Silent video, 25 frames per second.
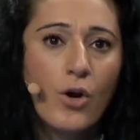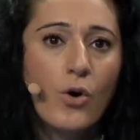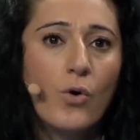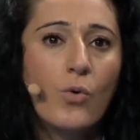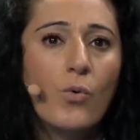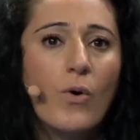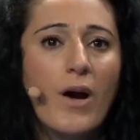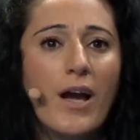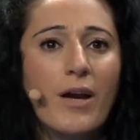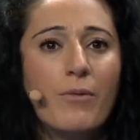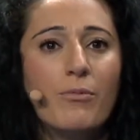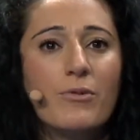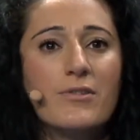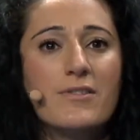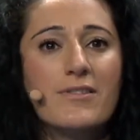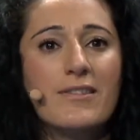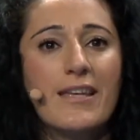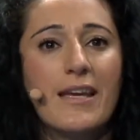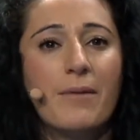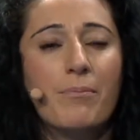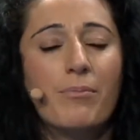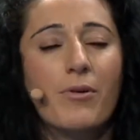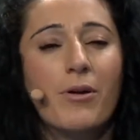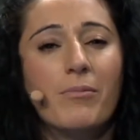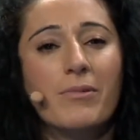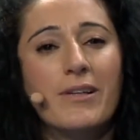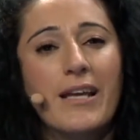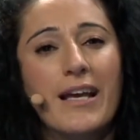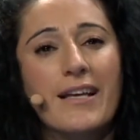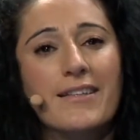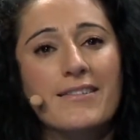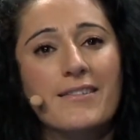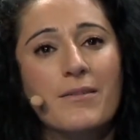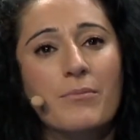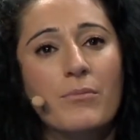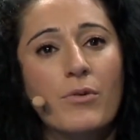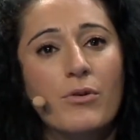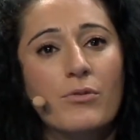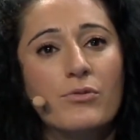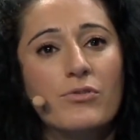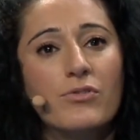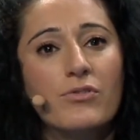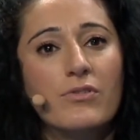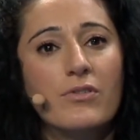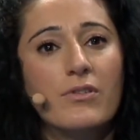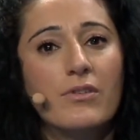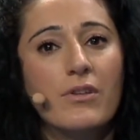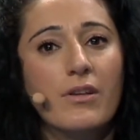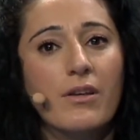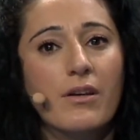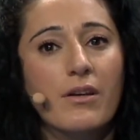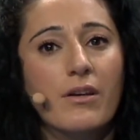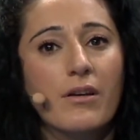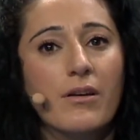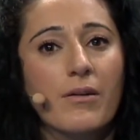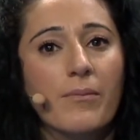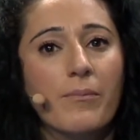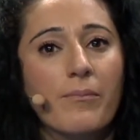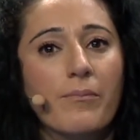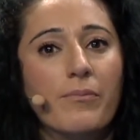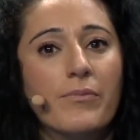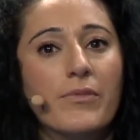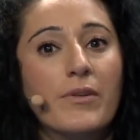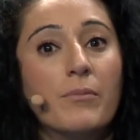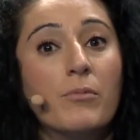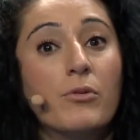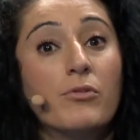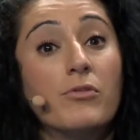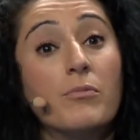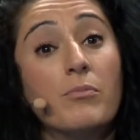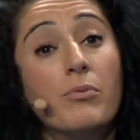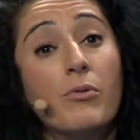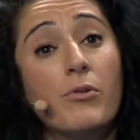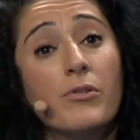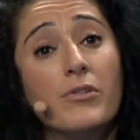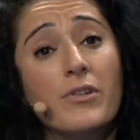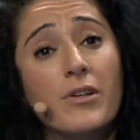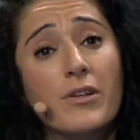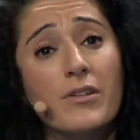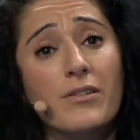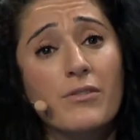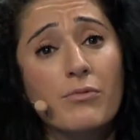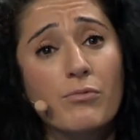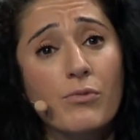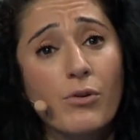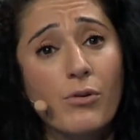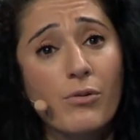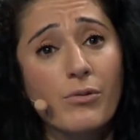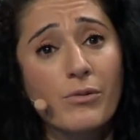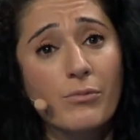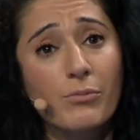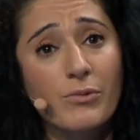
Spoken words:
who I would say probably has the most important role